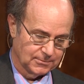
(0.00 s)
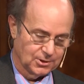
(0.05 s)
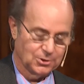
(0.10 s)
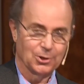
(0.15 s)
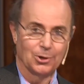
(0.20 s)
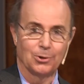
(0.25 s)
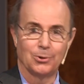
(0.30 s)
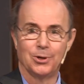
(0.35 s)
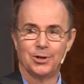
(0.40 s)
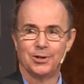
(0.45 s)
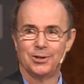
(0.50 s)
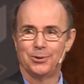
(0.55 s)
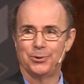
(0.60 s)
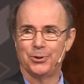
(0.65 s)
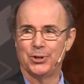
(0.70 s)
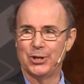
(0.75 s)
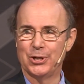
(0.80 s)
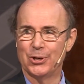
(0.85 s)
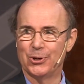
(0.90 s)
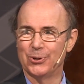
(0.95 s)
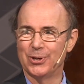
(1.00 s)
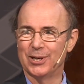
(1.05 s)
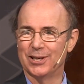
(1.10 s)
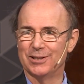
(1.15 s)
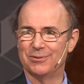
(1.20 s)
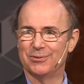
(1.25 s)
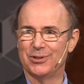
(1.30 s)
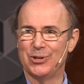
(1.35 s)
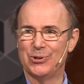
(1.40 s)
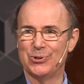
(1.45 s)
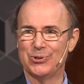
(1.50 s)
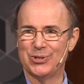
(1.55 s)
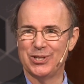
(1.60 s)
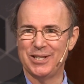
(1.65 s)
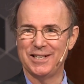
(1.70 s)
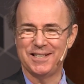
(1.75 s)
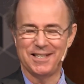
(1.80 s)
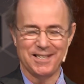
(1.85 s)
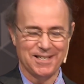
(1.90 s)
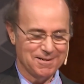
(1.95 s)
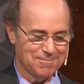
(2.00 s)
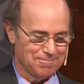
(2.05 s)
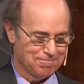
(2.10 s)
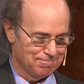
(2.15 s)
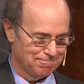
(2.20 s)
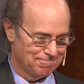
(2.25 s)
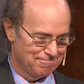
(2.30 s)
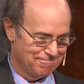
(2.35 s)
So the yoga of QCD